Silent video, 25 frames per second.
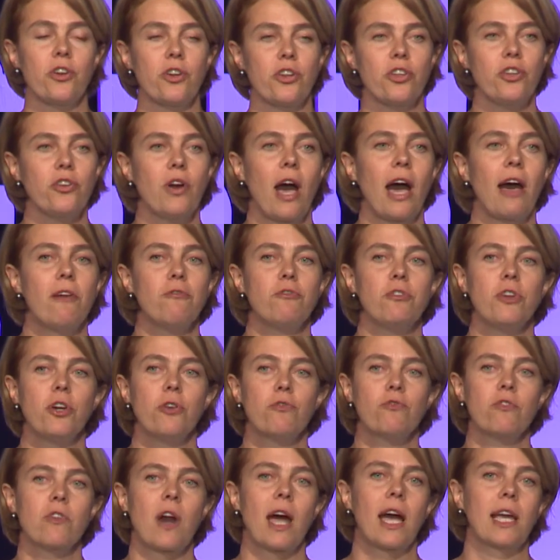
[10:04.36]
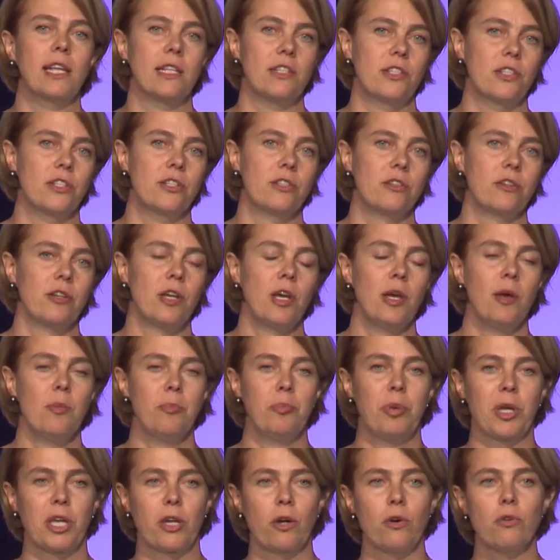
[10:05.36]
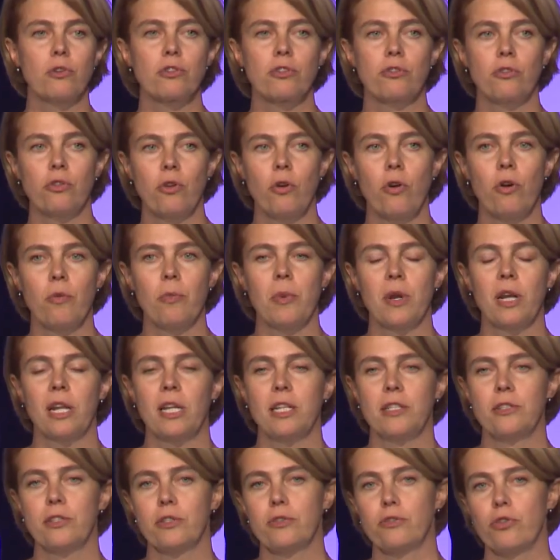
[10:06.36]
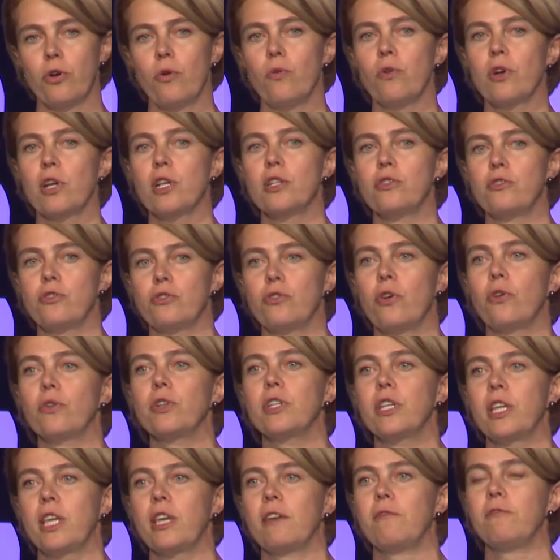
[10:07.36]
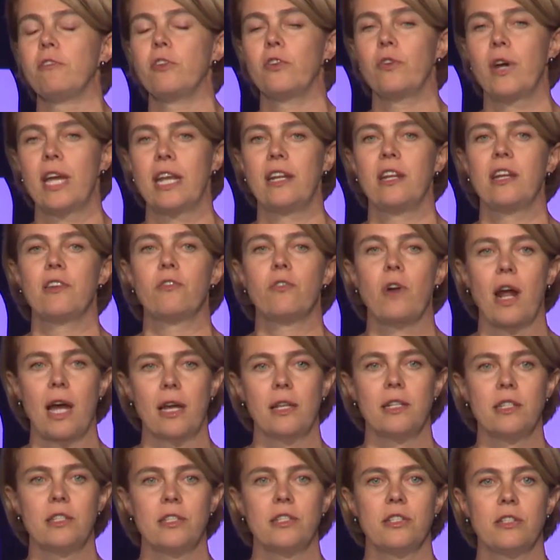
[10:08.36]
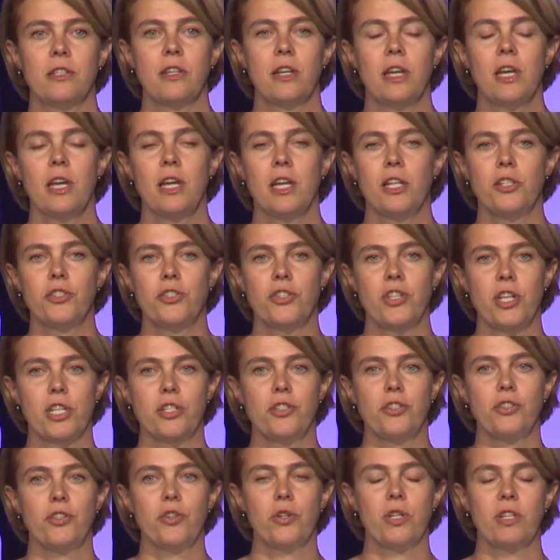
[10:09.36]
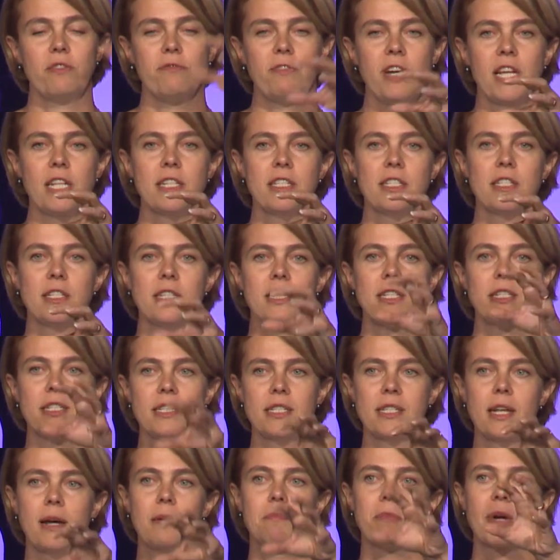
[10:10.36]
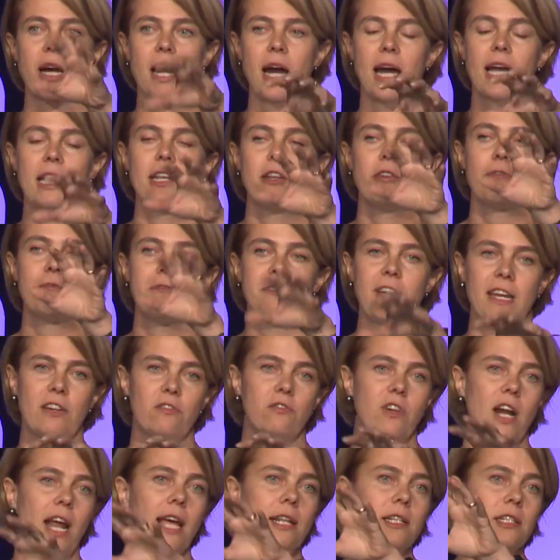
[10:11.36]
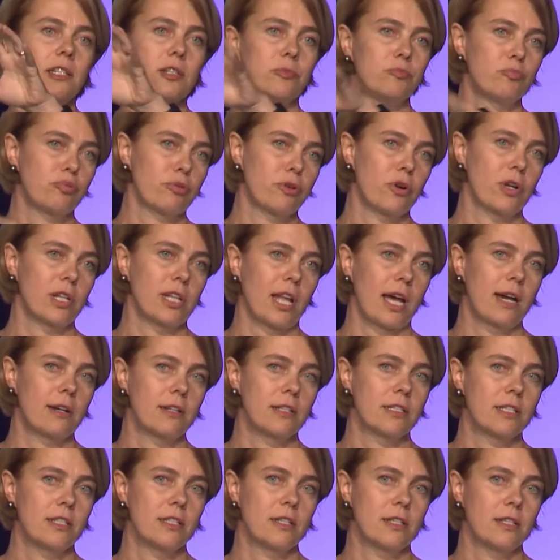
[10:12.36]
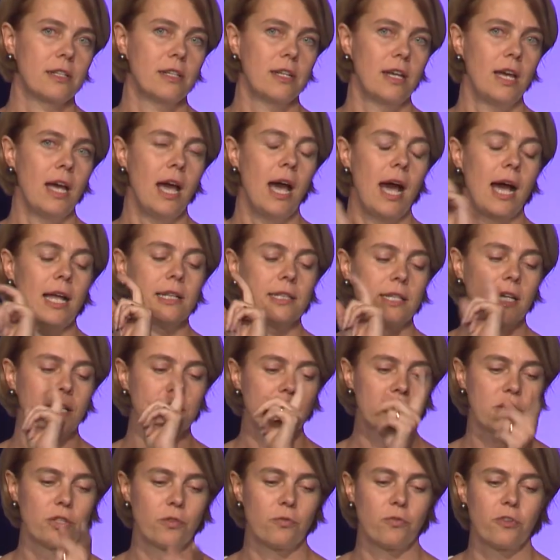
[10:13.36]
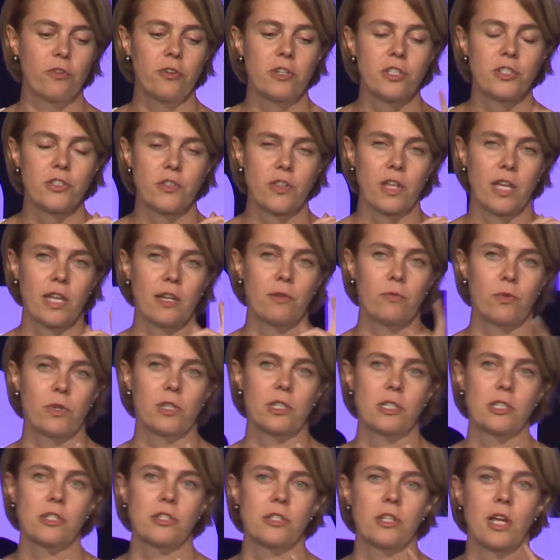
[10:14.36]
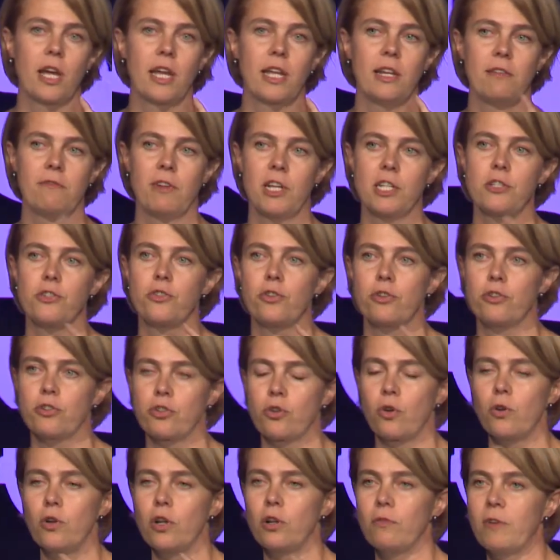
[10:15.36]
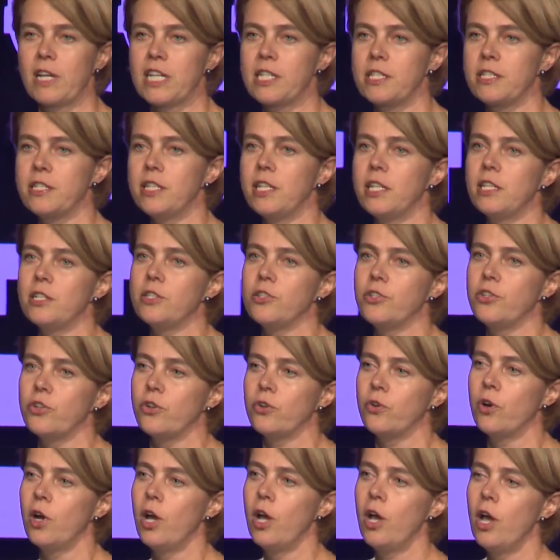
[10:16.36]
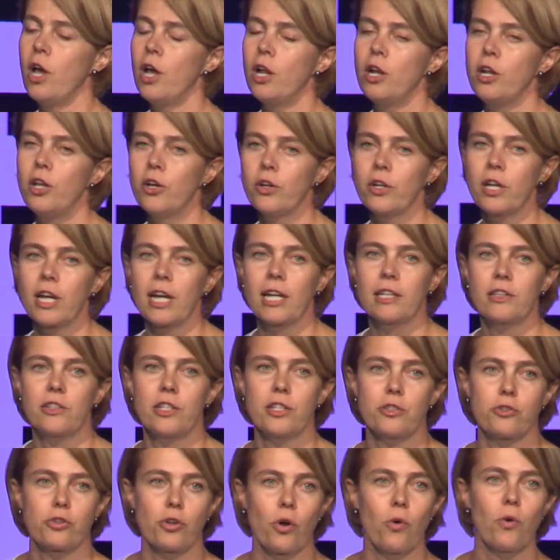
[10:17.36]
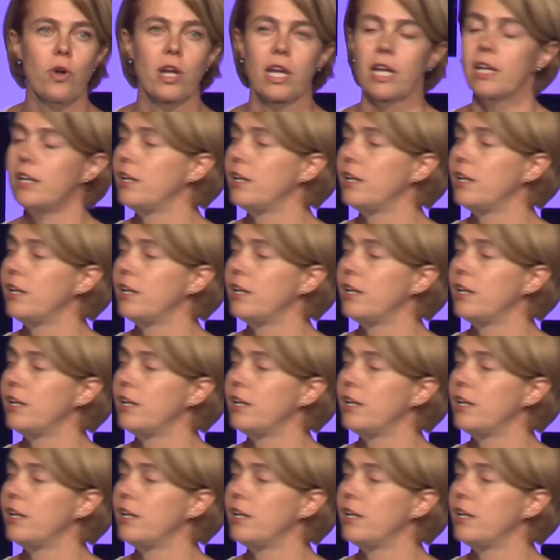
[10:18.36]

you have no rights, because normally the tokens don't give you any rights. It's just you invest in some kind of a random product. And that's the first thing what investors always need to look at the token